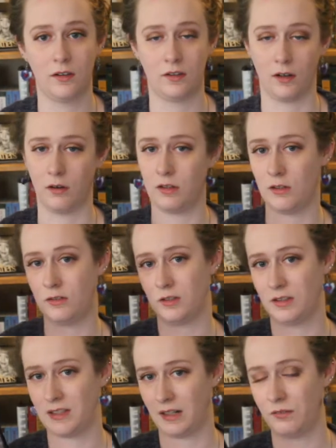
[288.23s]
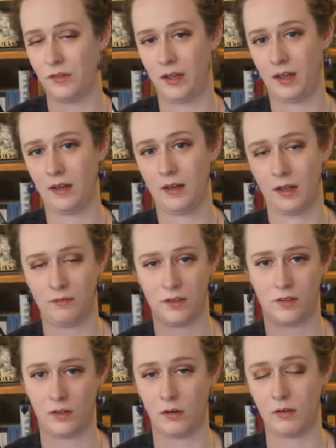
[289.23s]
So you should definitely give
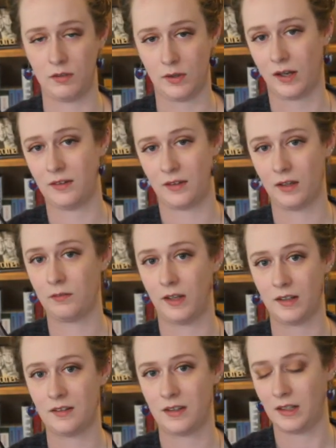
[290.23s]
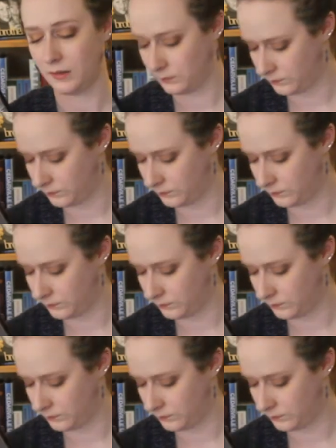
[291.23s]
this a go if you guys like fantasy.